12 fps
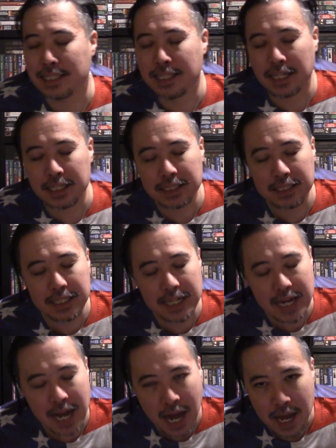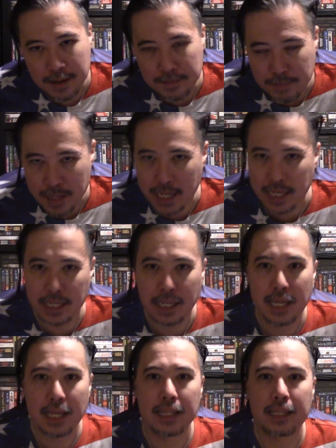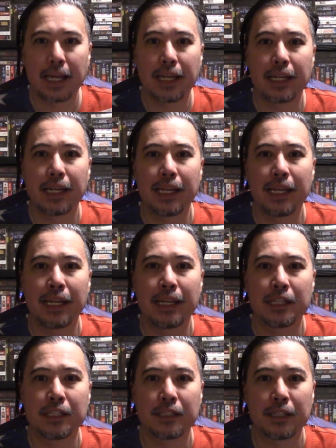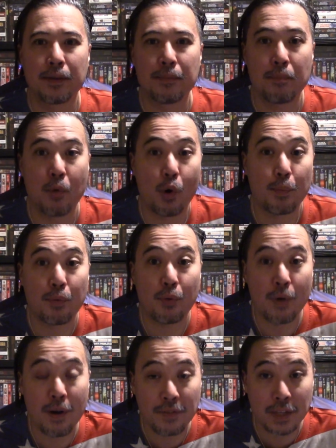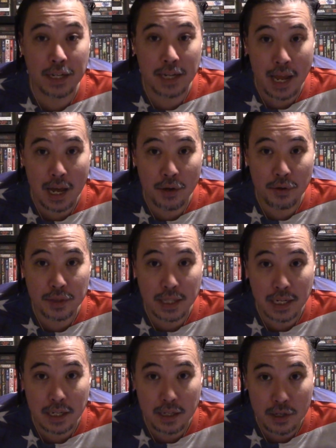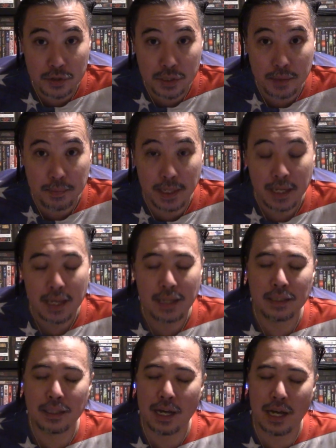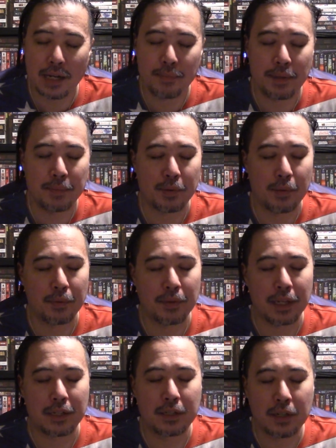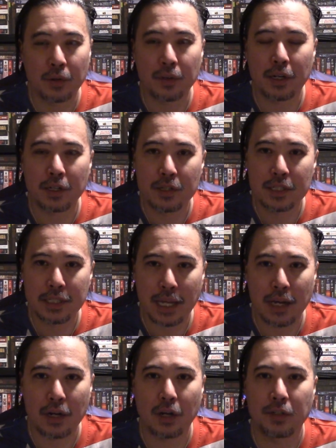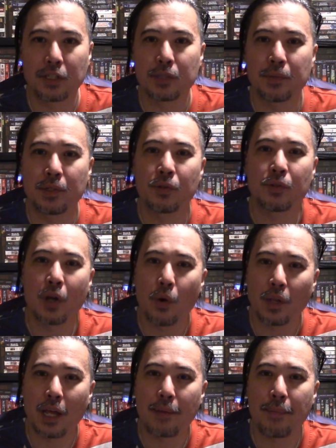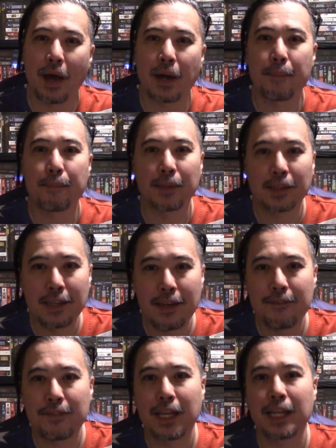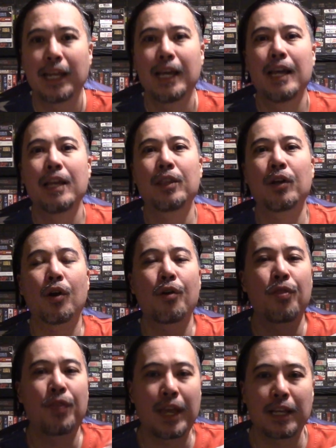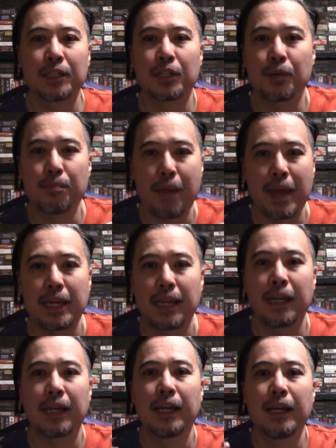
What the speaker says: does not mean that it is more prevalent now than it used to be. A lot of people that don't understand autism and don't know a lot about it believe that there are things that are making